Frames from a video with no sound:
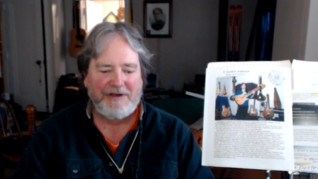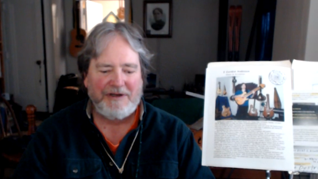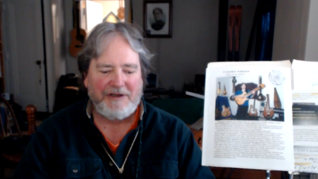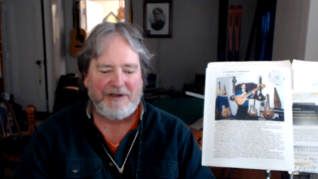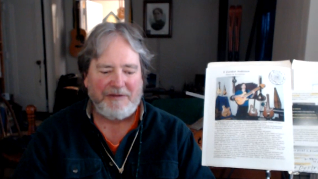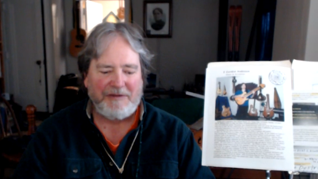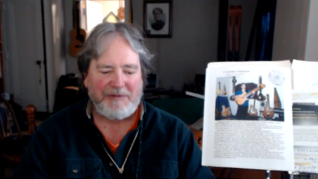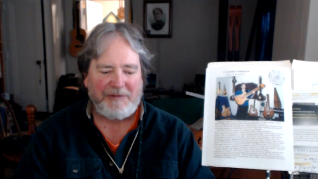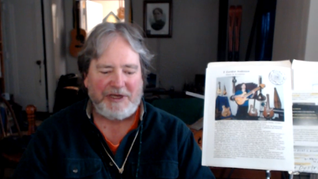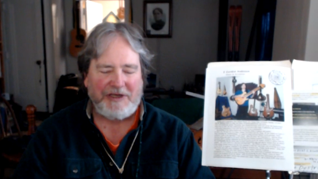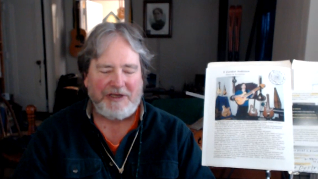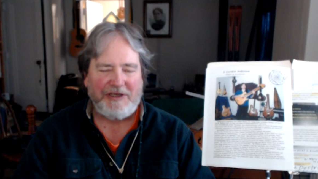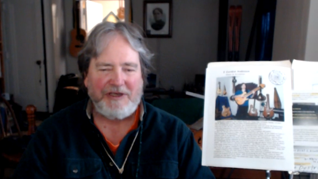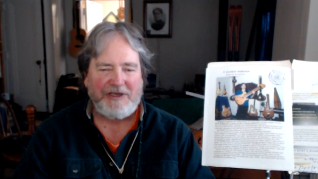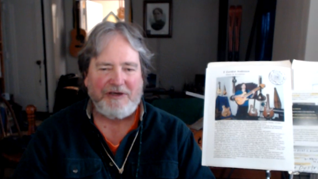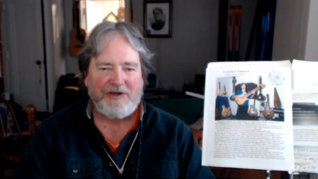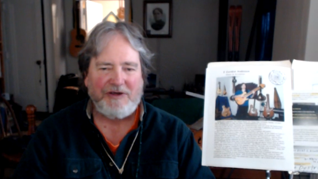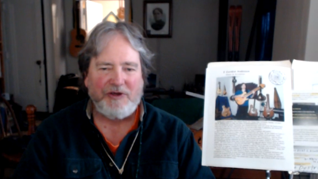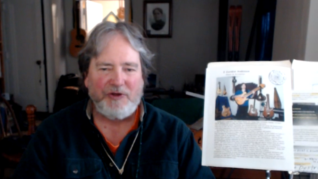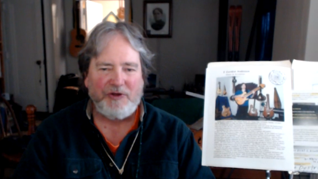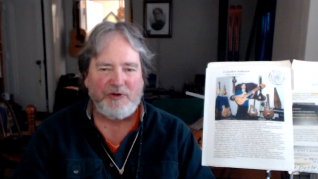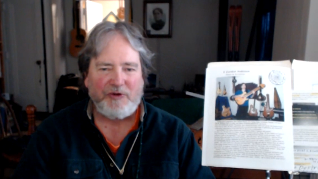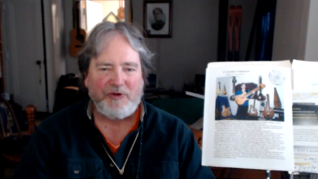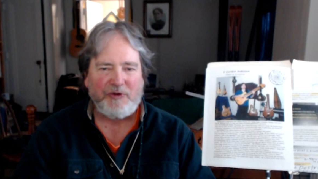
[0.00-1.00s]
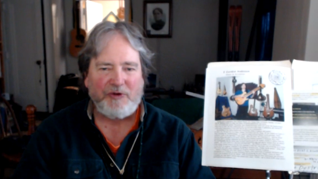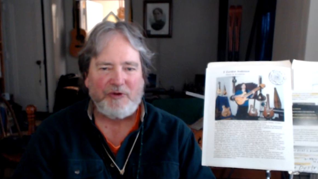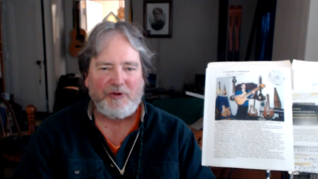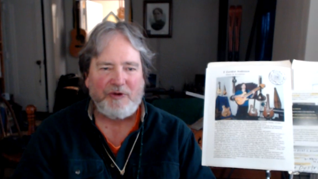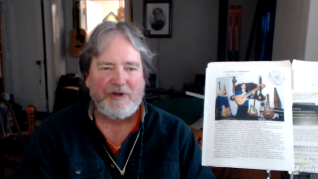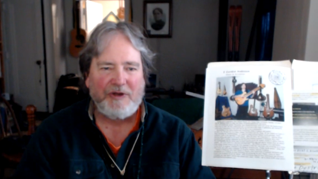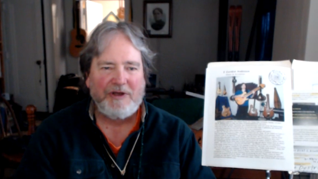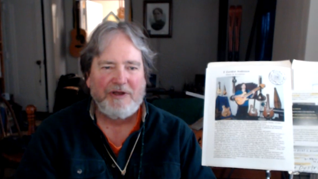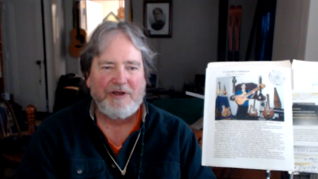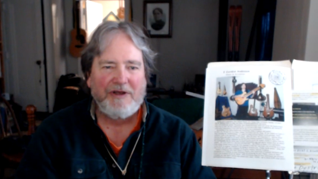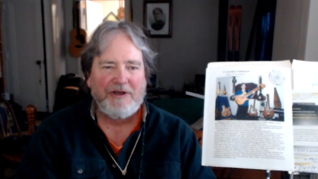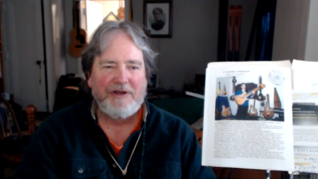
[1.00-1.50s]
I mean, he
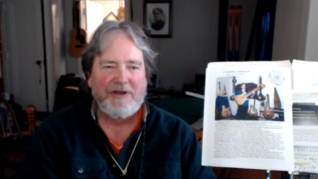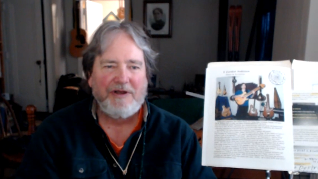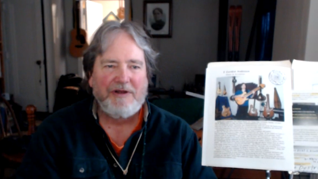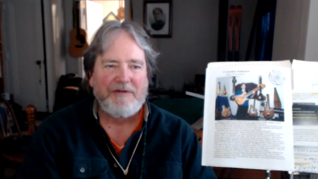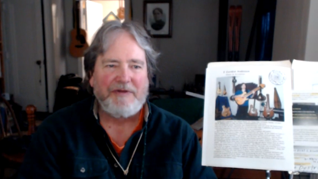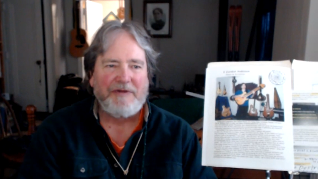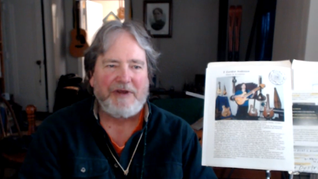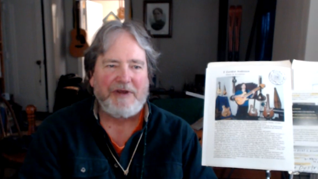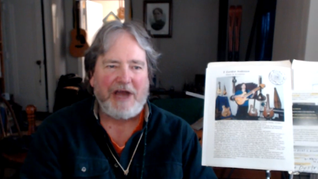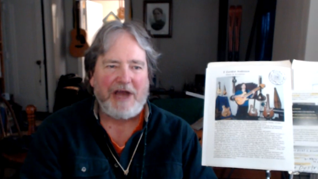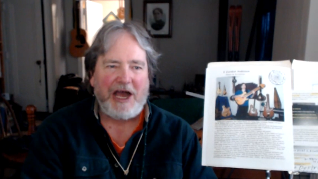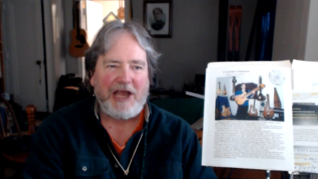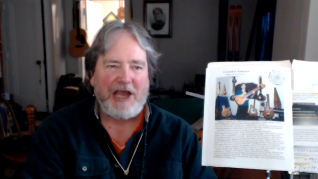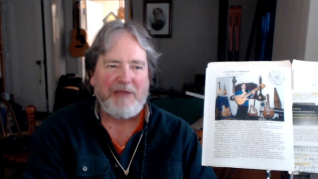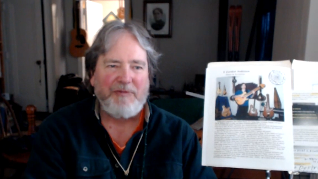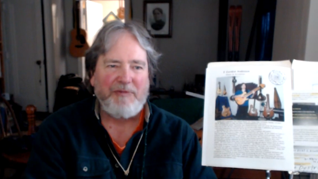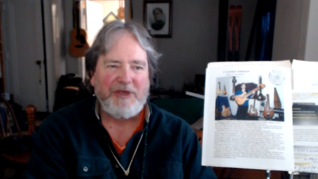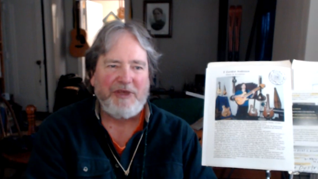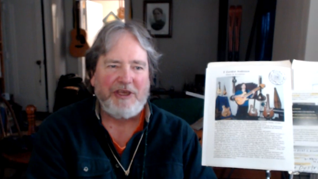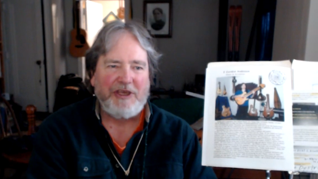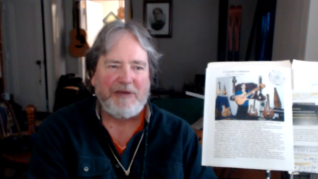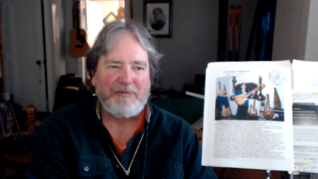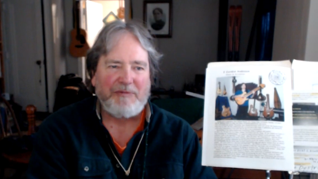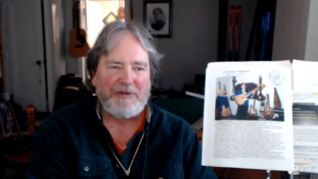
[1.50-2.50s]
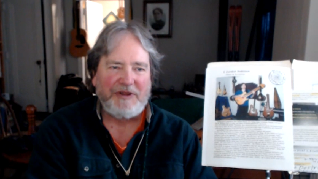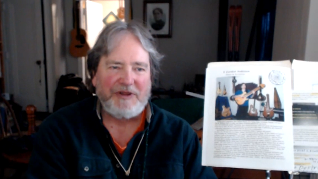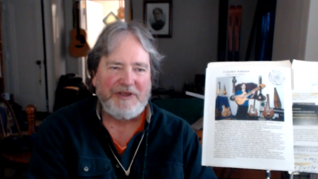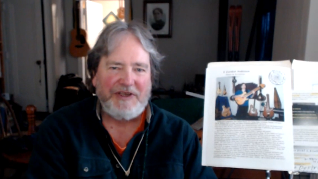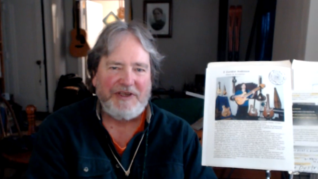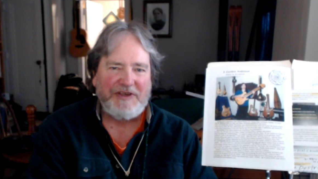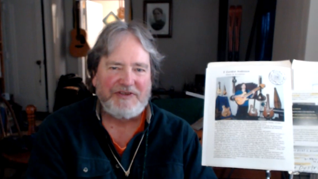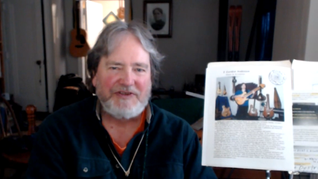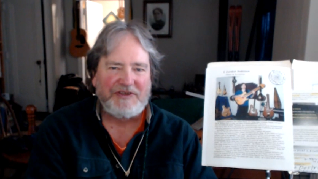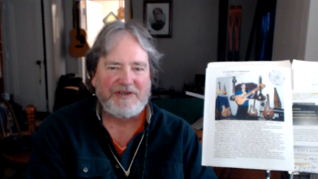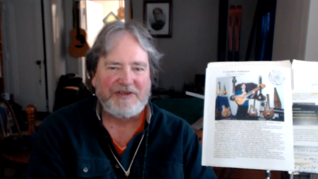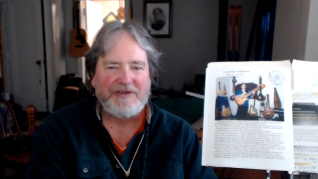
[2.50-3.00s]
knew that IBM
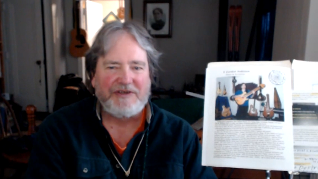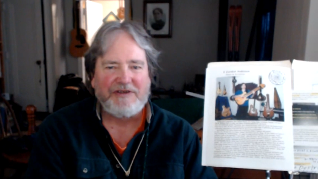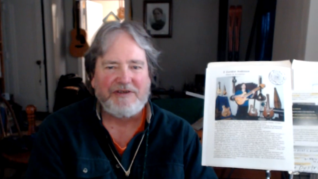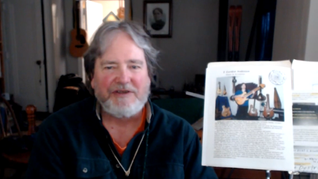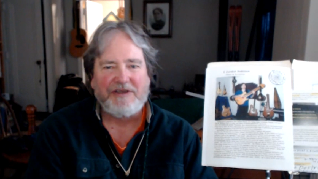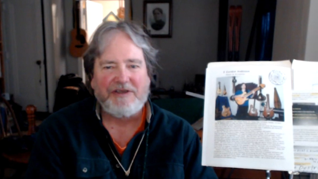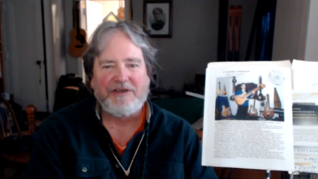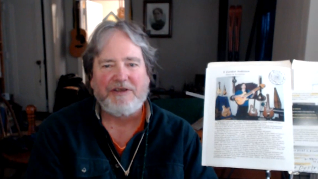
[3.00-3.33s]
leased